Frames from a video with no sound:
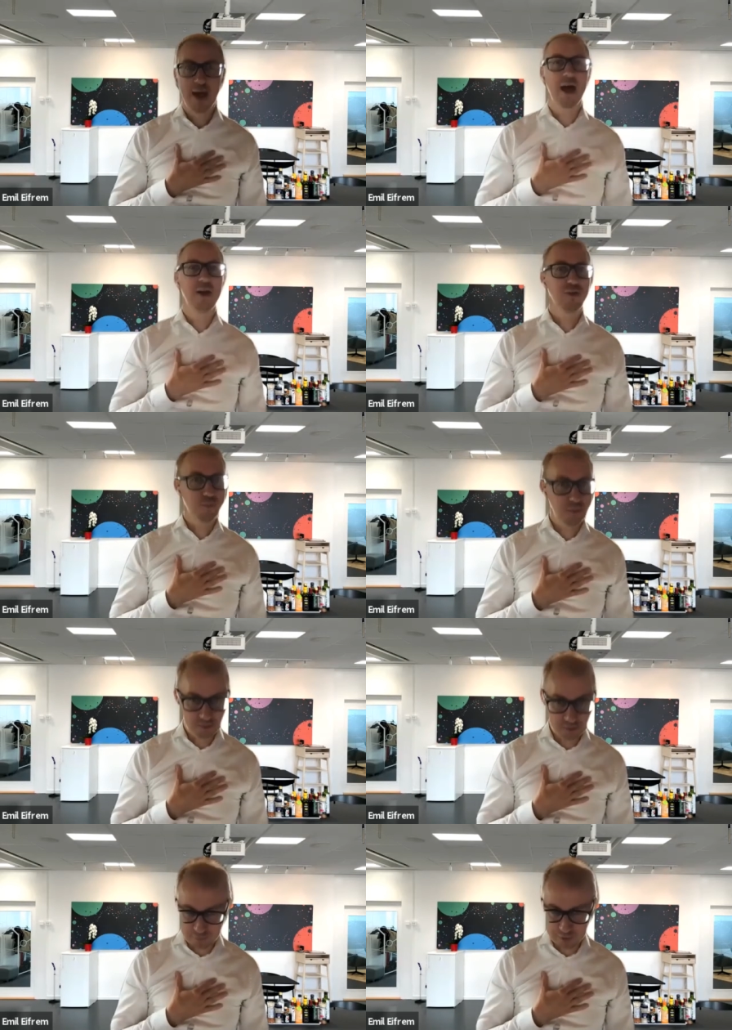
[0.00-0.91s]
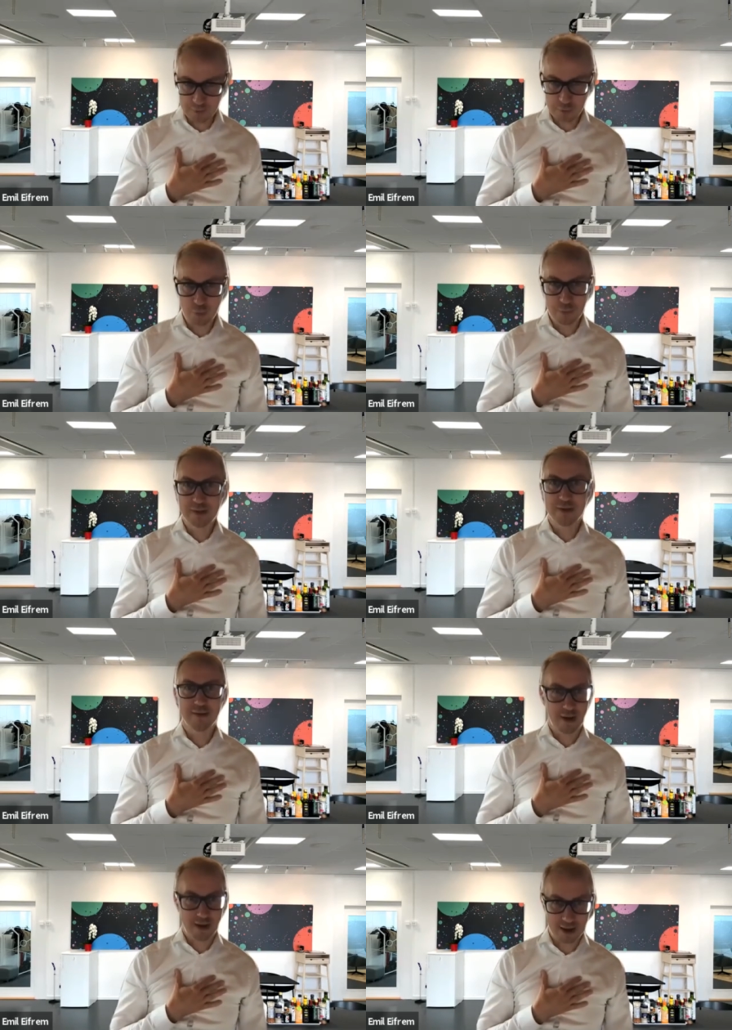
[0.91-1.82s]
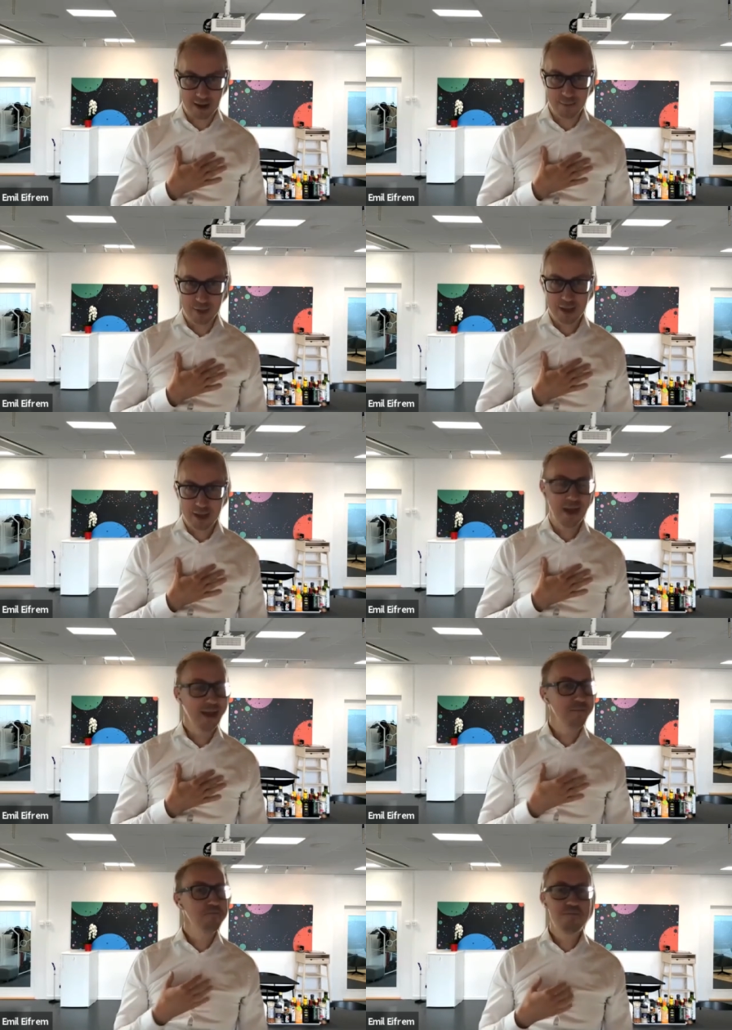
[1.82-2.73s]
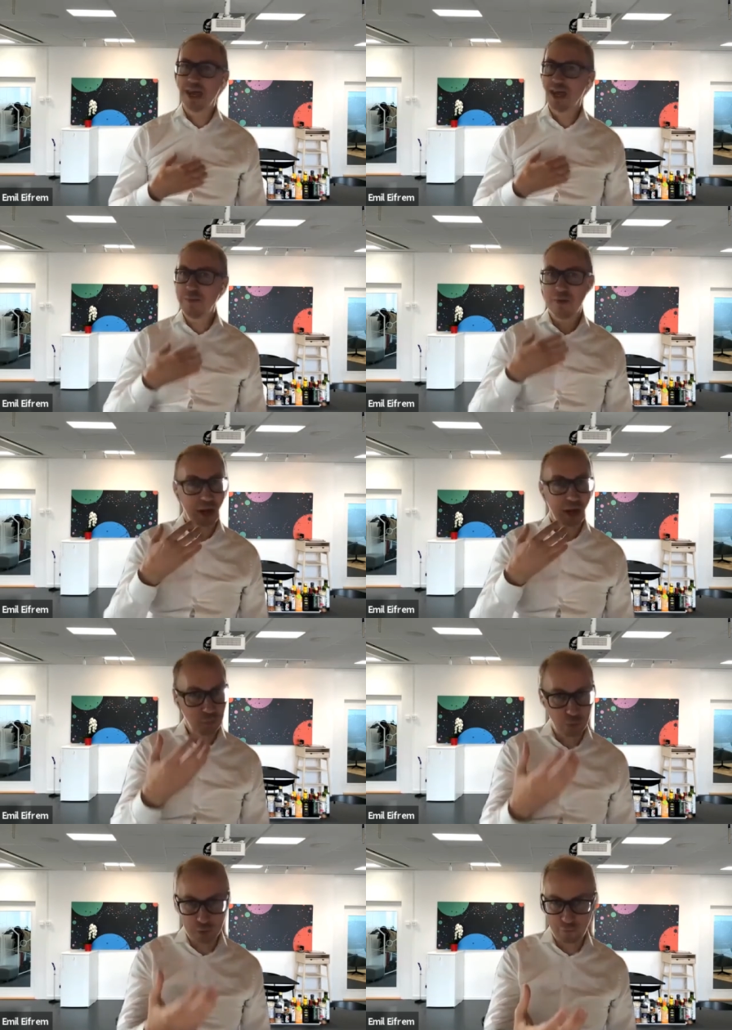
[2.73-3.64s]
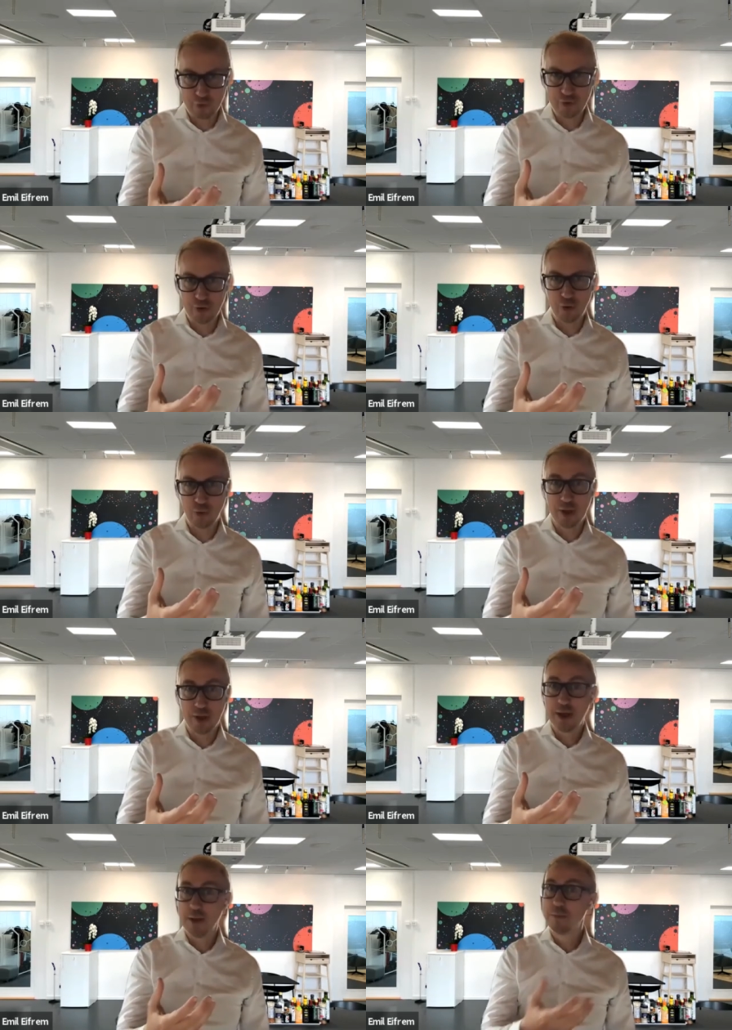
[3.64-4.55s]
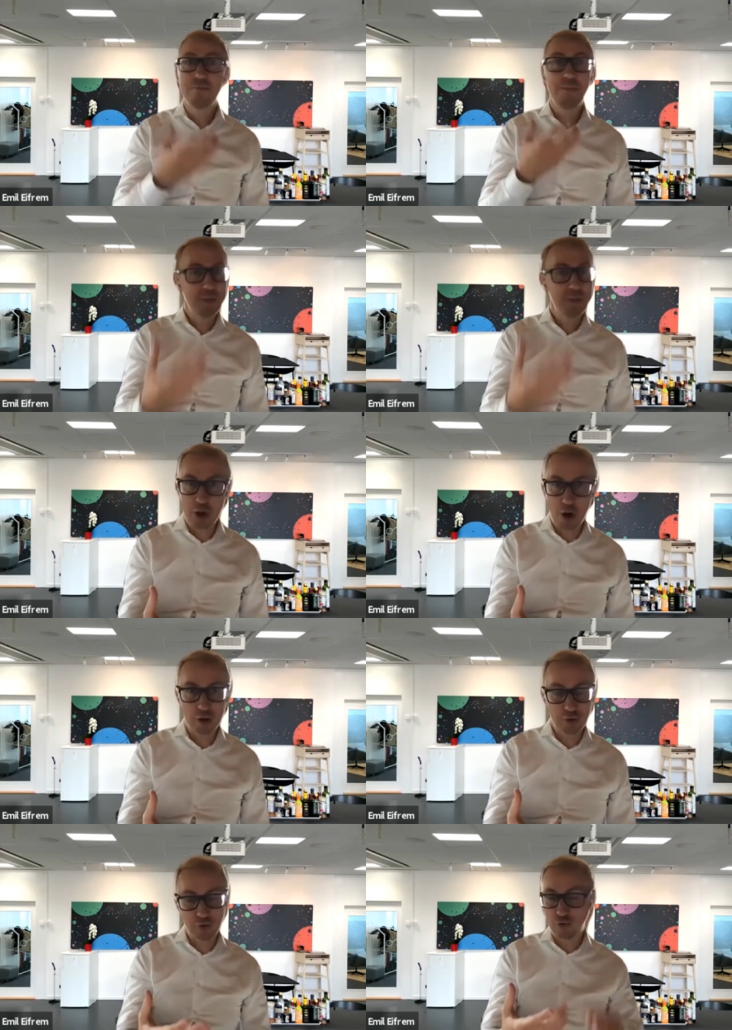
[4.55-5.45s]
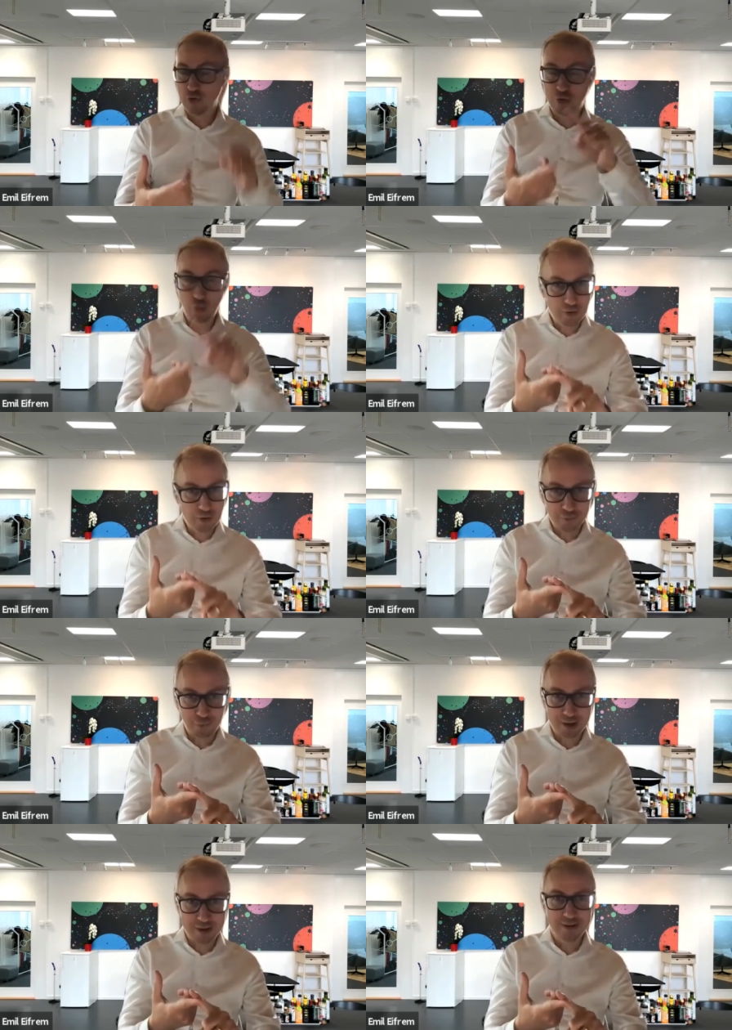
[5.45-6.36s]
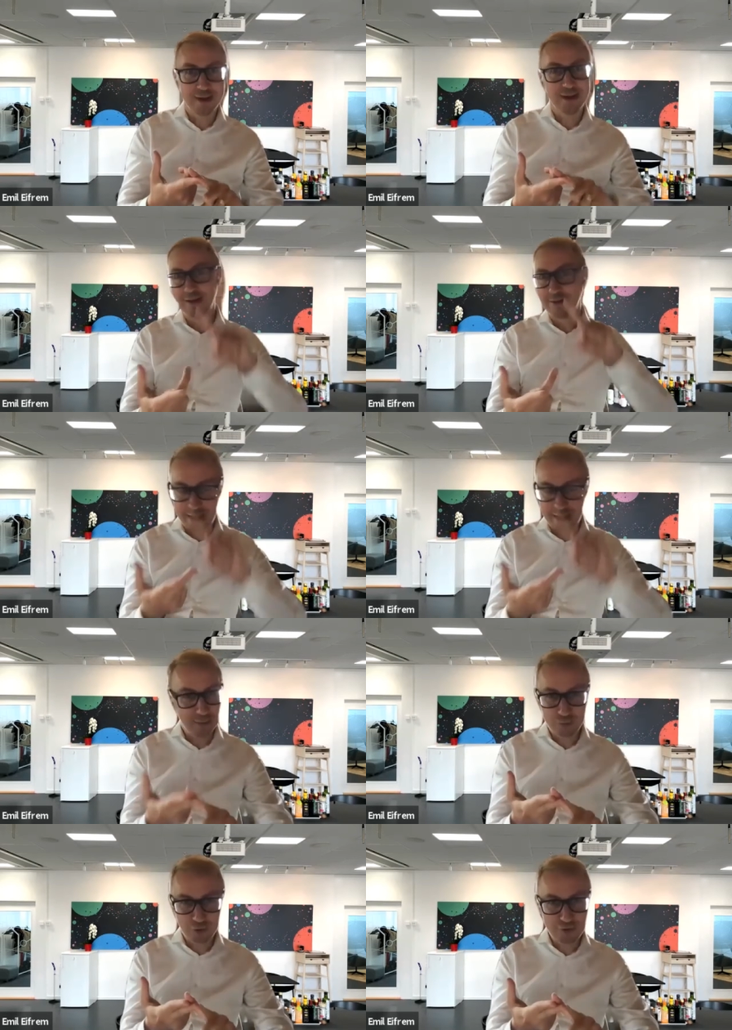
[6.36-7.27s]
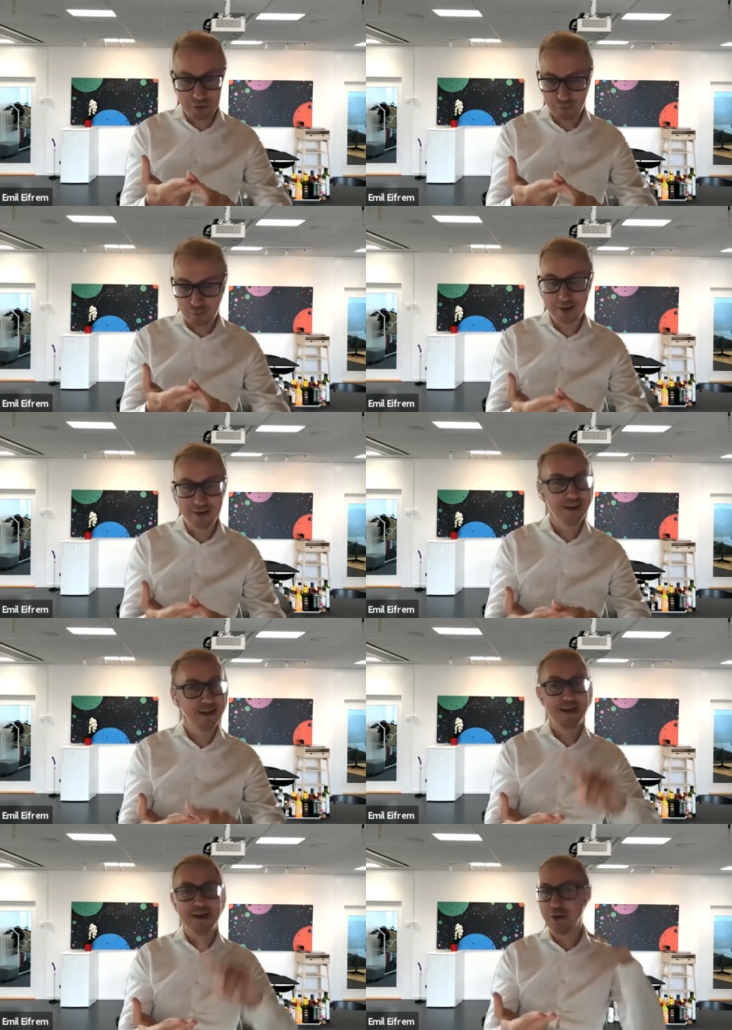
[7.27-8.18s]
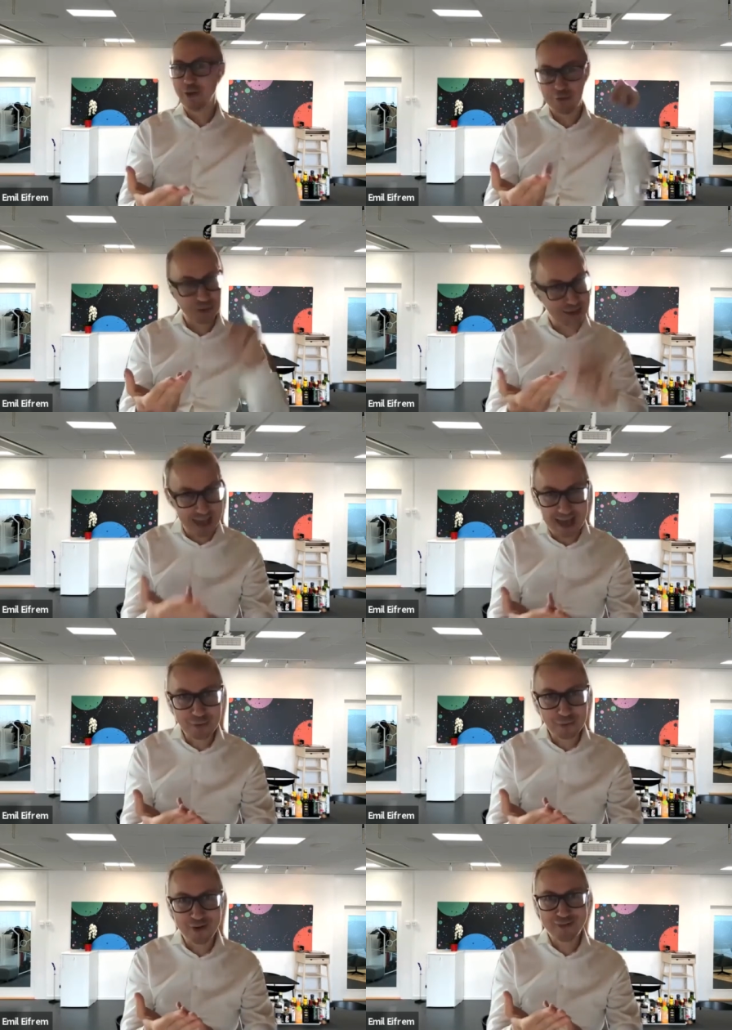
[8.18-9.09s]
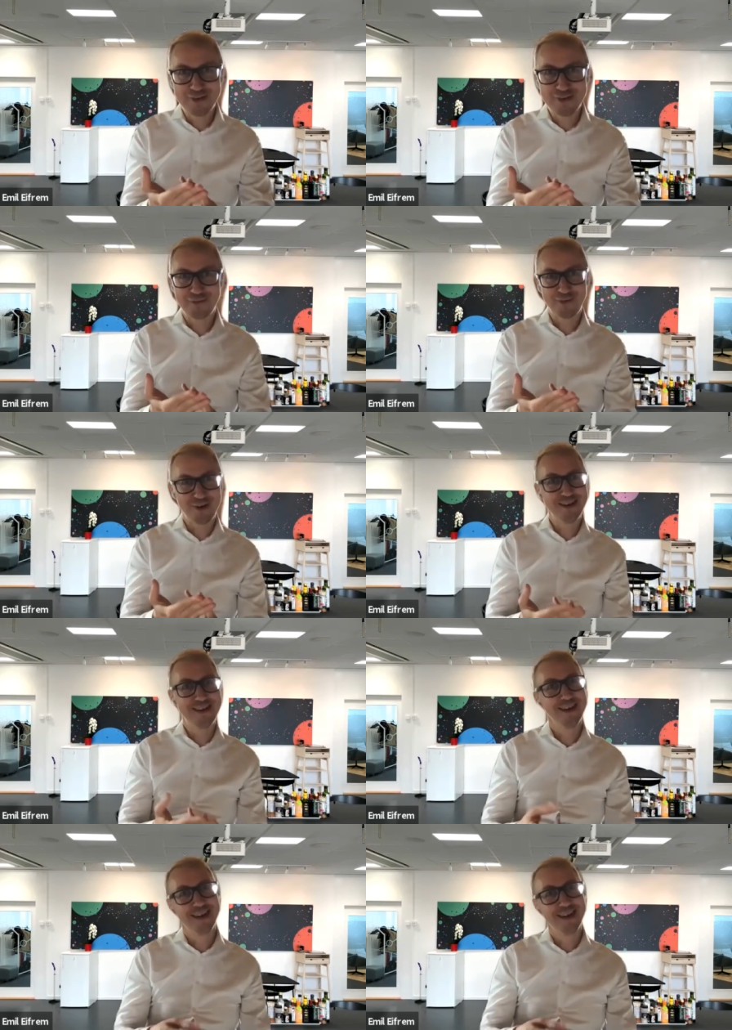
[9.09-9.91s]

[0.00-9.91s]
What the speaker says: at a specific moment in time, and maybe that'll work for you, but maybe not, because you're different, times are different, the category is different,